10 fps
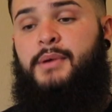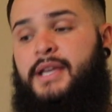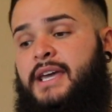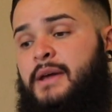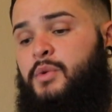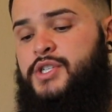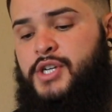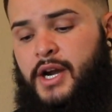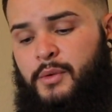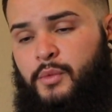But again, we're
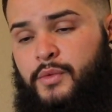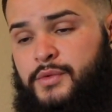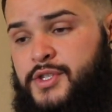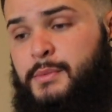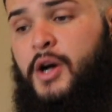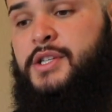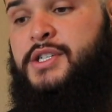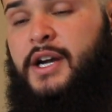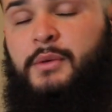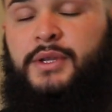starting small,
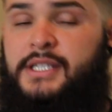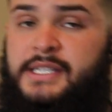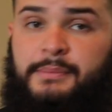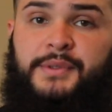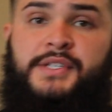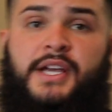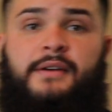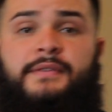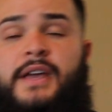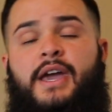starting with the simple
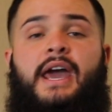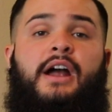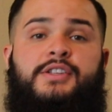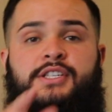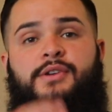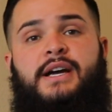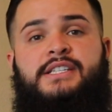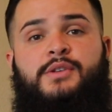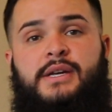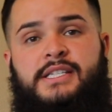stuff, and I'll see you guys
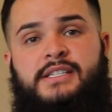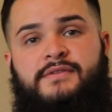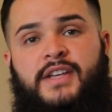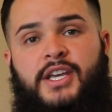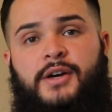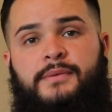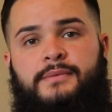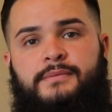in the rest of this video.